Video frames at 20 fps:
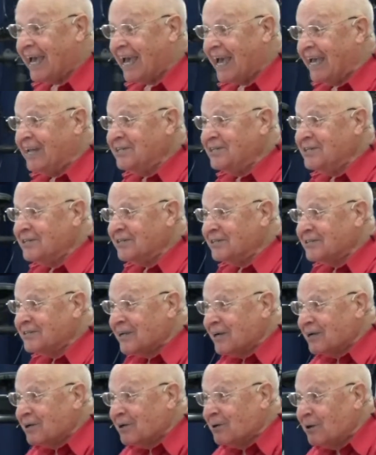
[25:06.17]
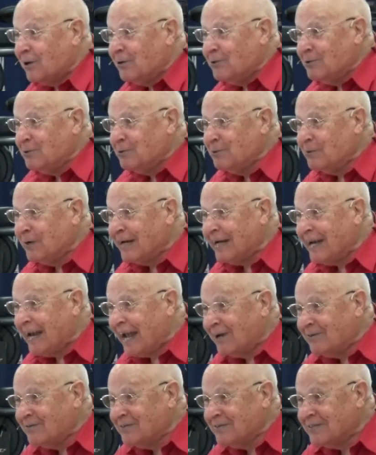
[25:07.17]
angels are going to
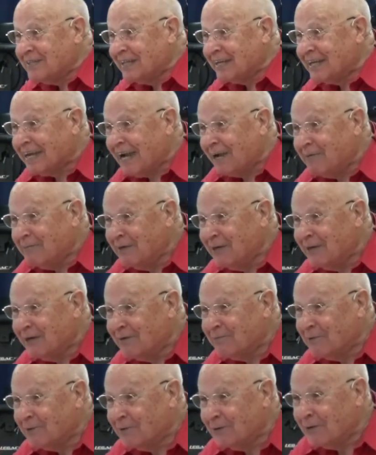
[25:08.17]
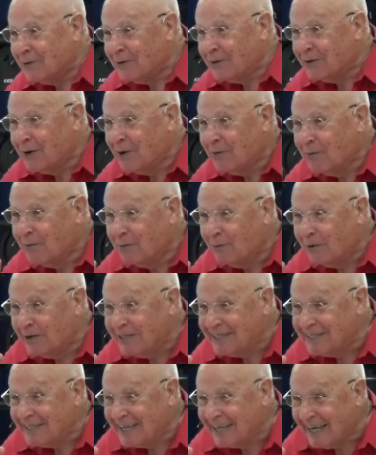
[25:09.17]
announce the coming of the Lord
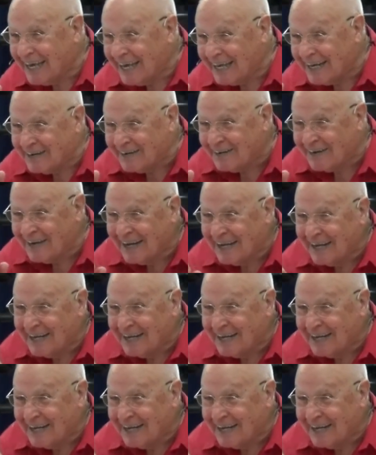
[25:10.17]
once again.